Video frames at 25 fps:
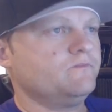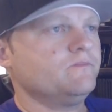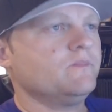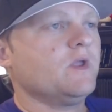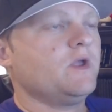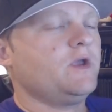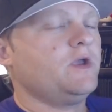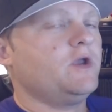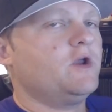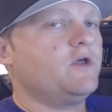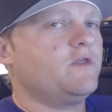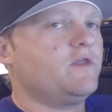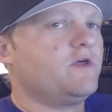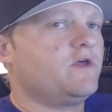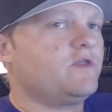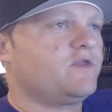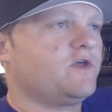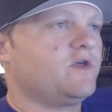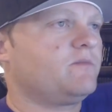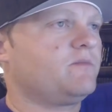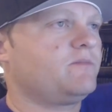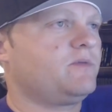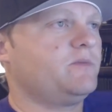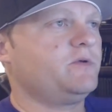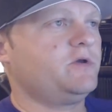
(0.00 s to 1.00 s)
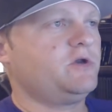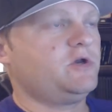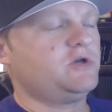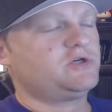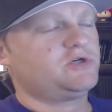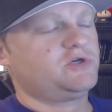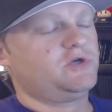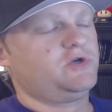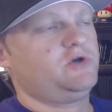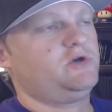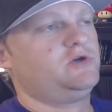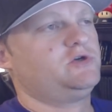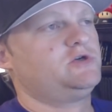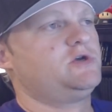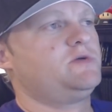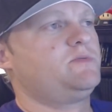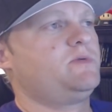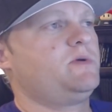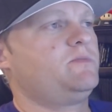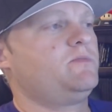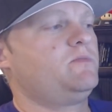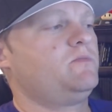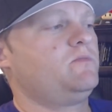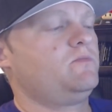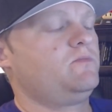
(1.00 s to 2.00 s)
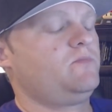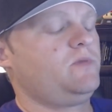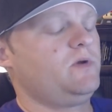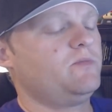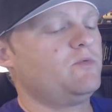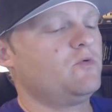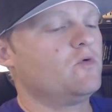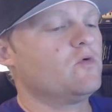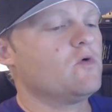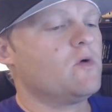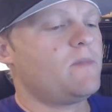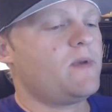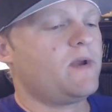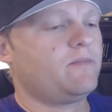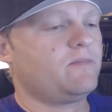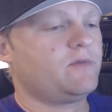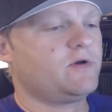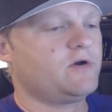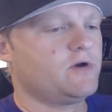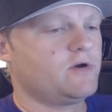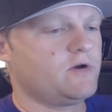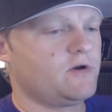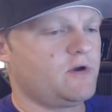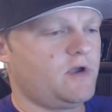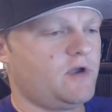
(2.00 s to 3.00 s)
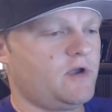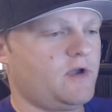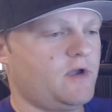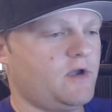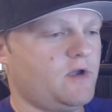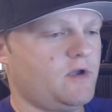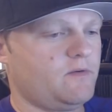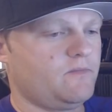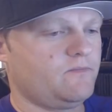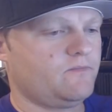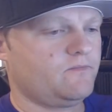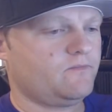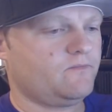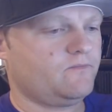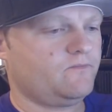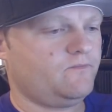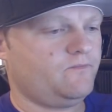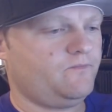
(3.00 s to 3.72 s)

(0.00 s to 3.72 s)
You know, the thing people usually, usually pe people remember, um...